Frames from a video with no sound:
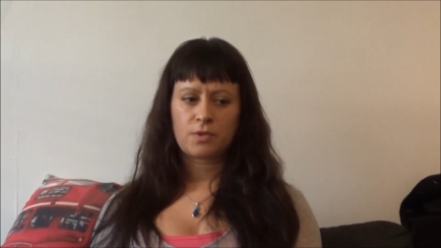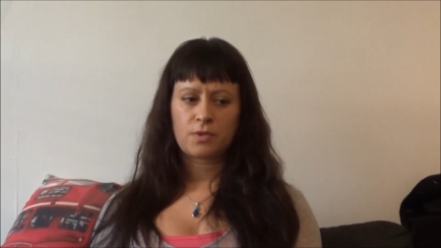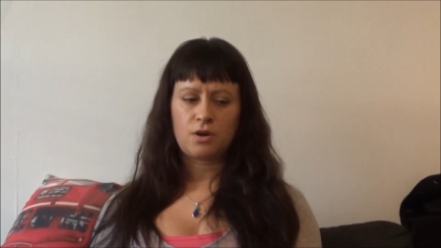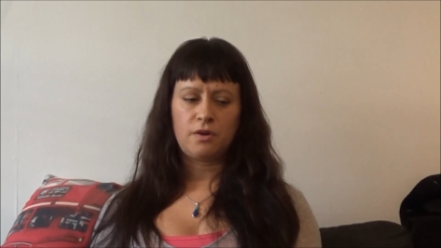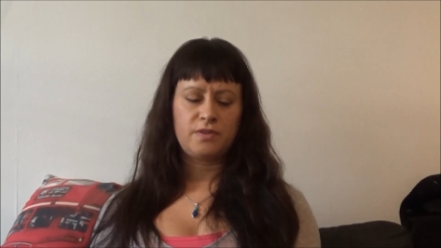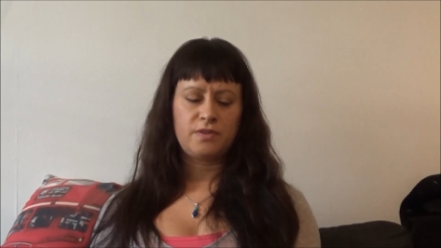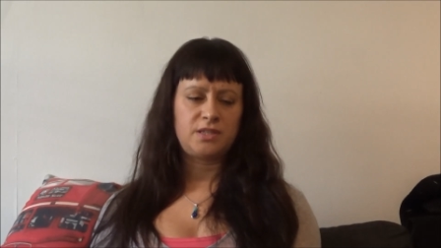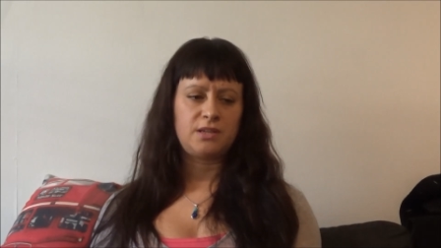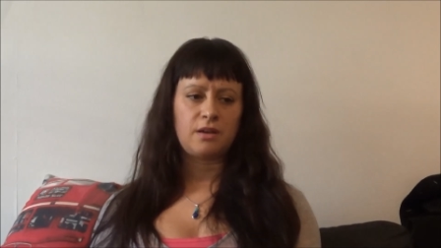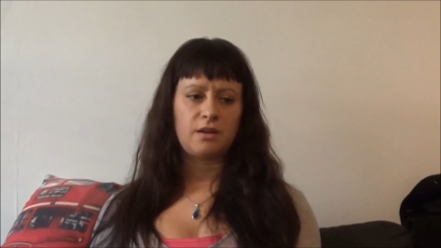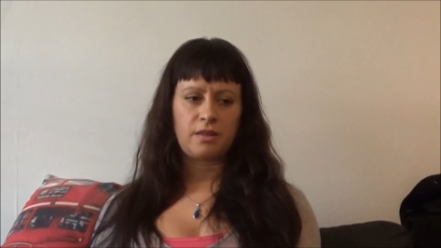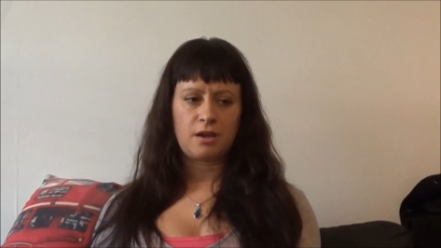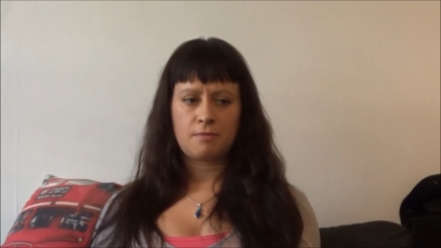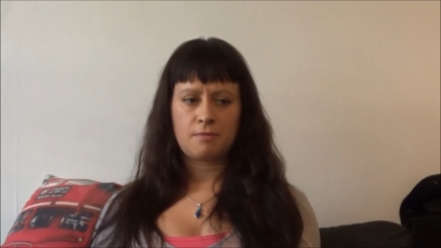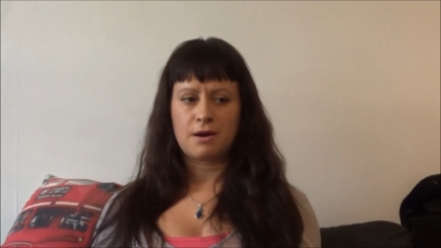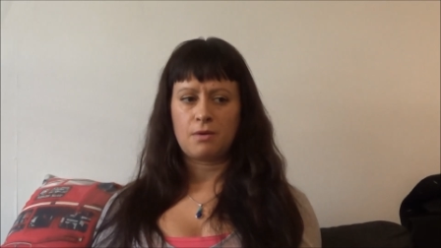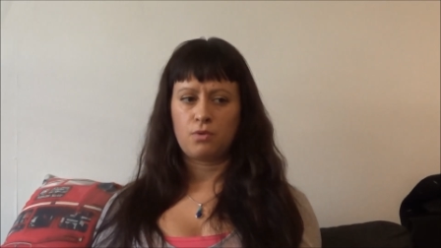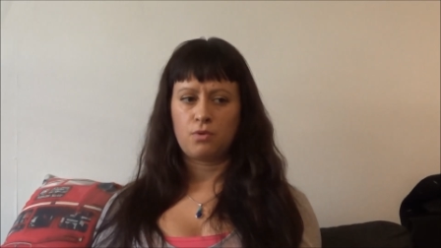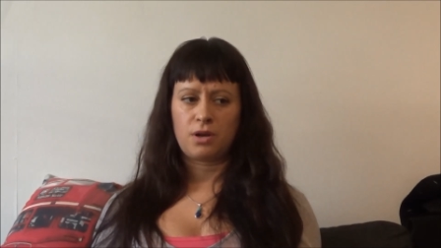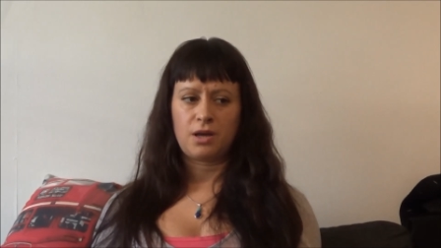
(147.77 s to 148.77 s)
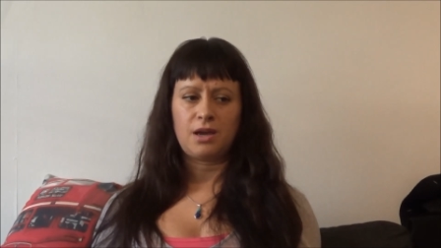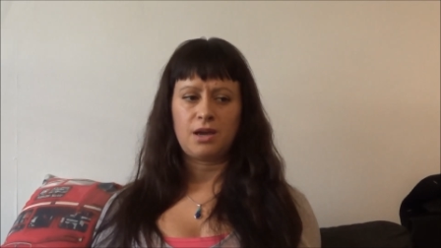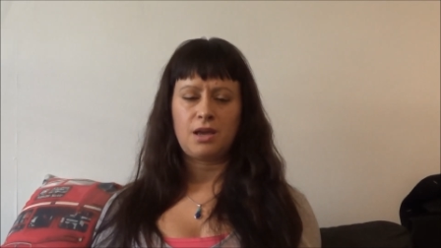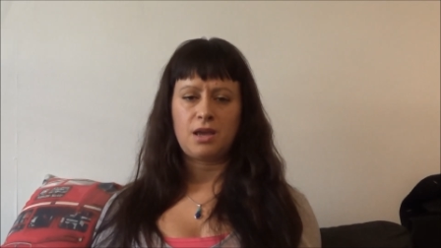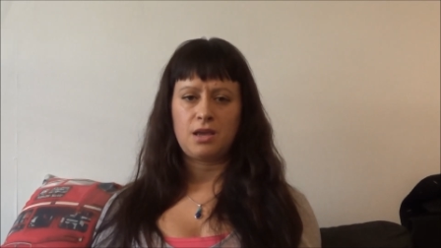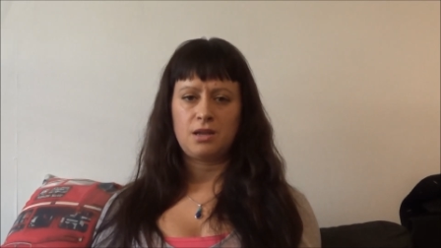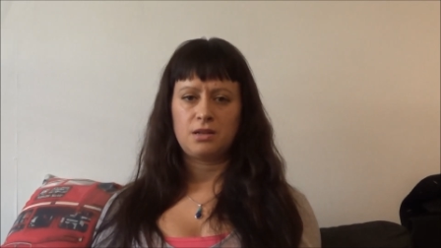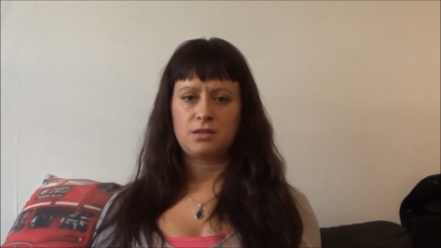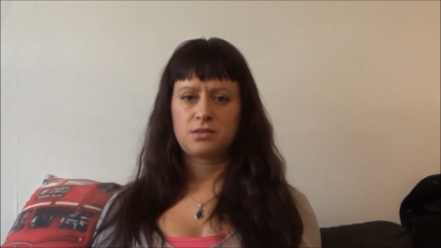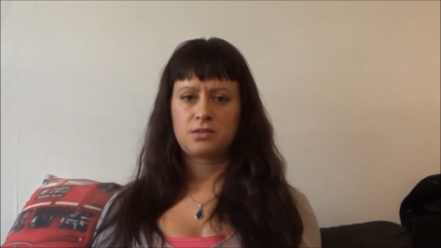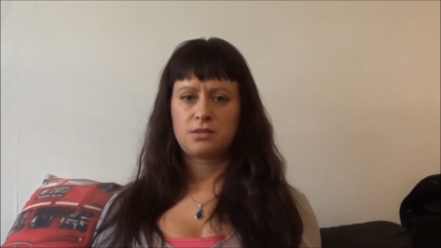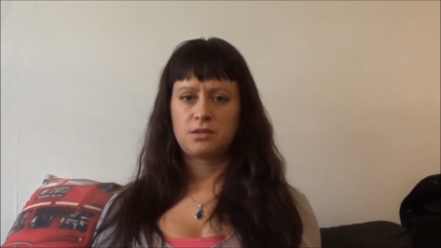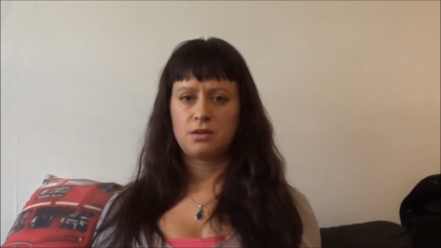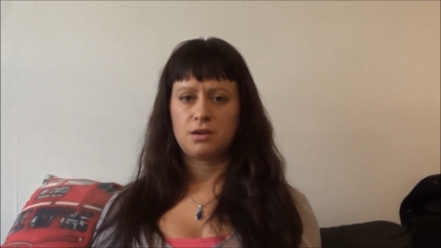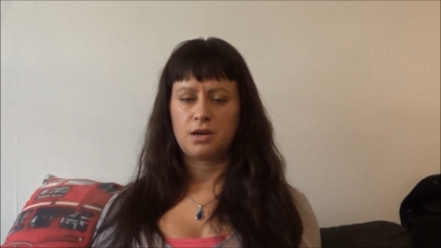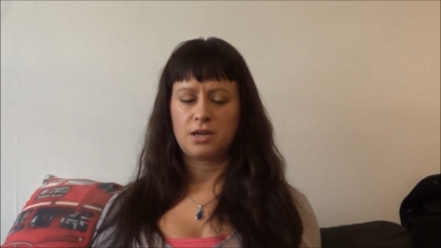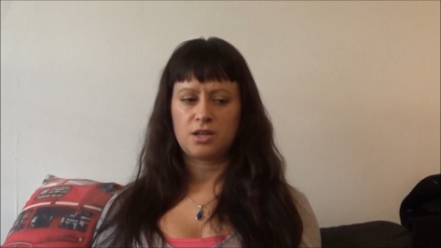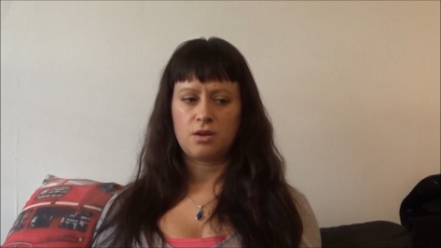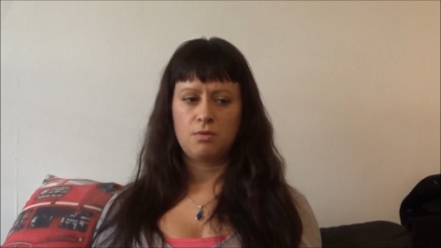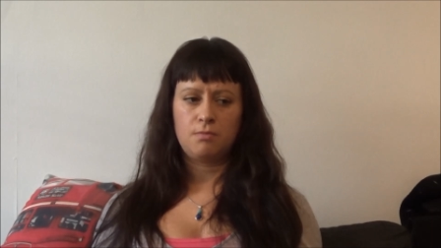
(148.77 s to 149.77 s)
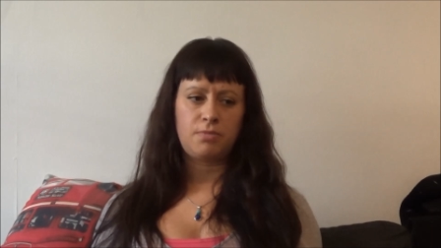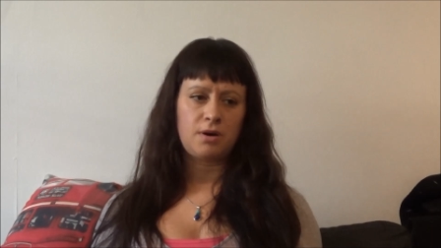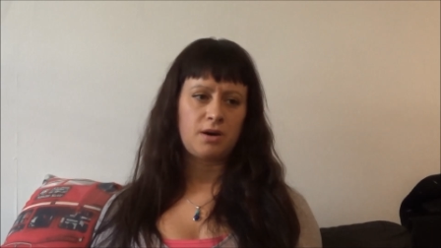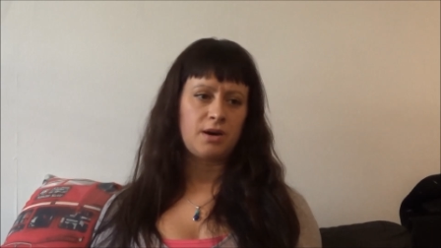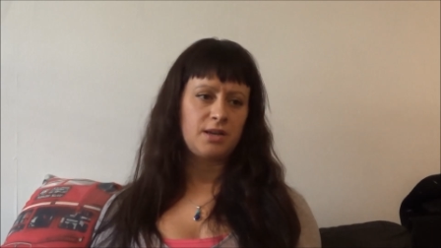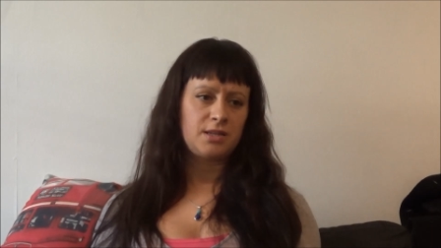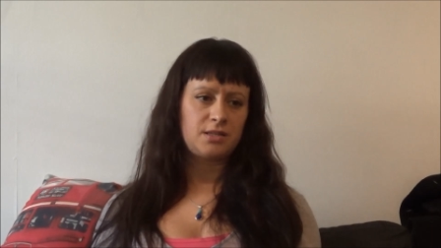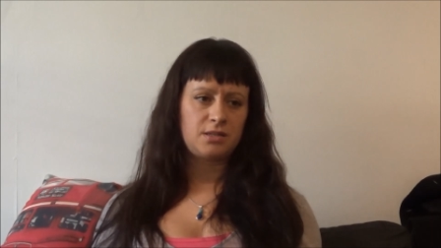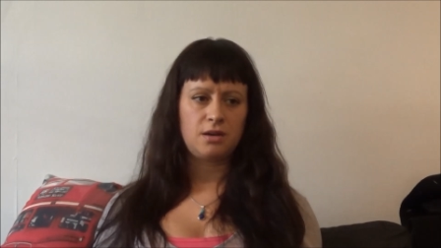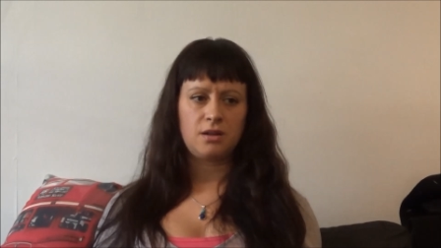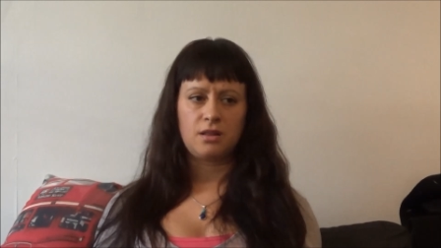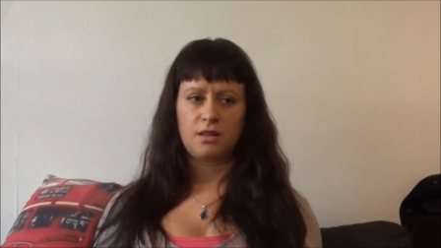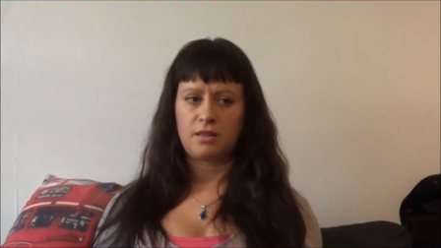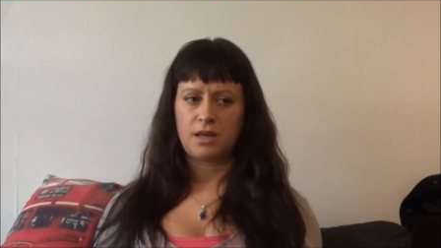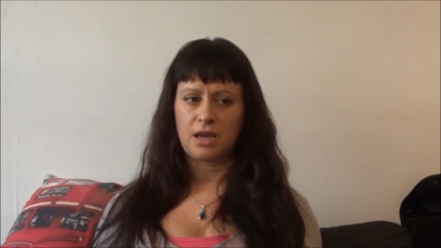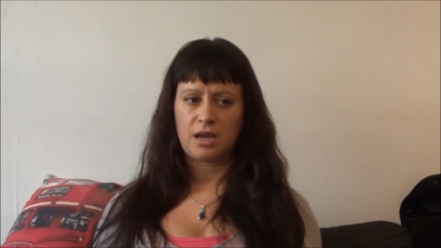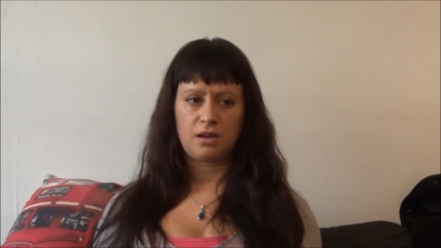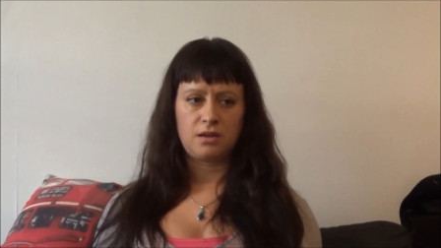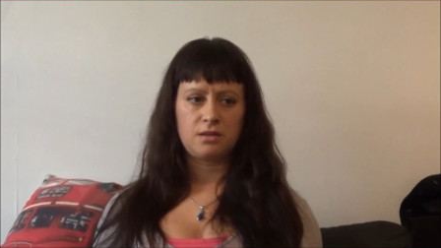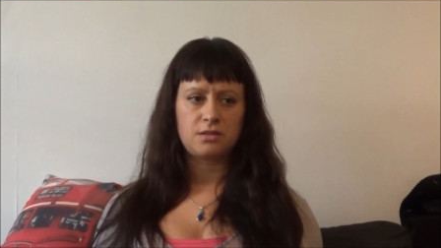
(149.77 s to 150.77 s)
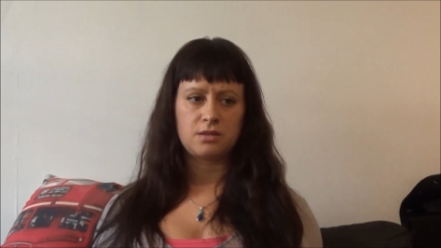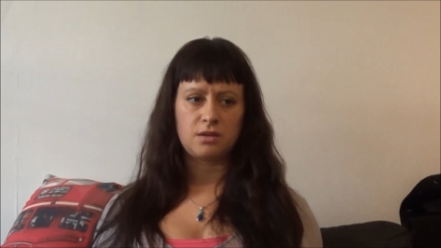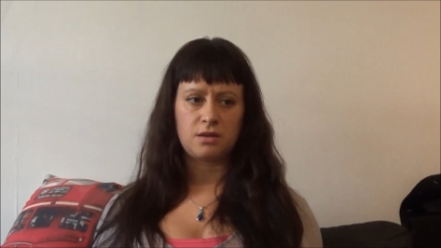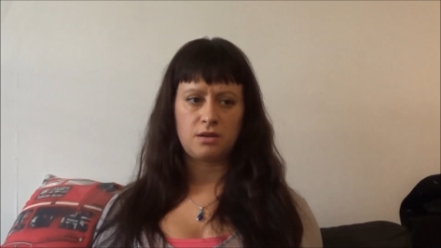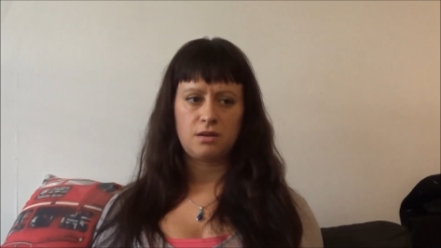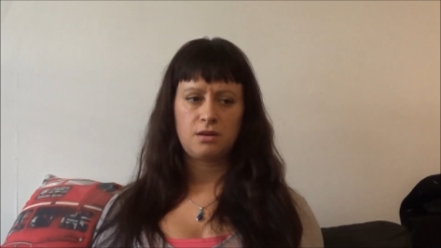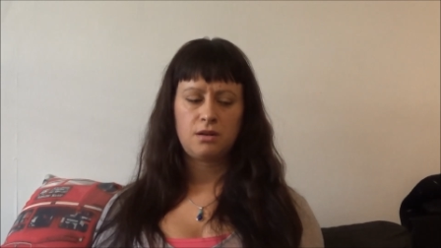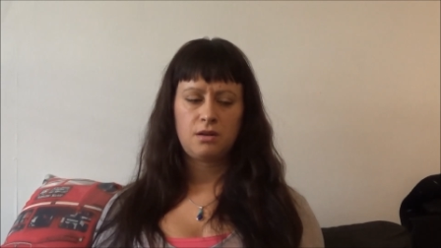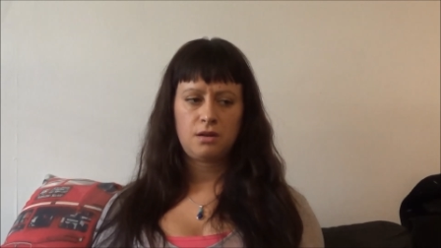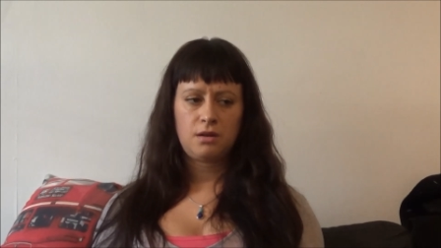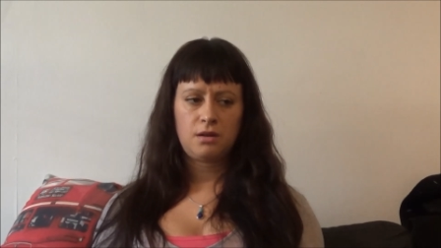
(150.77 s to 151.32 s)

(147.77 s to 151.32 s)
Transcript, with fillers: obviously I think about what I eat, I don't buy certain things and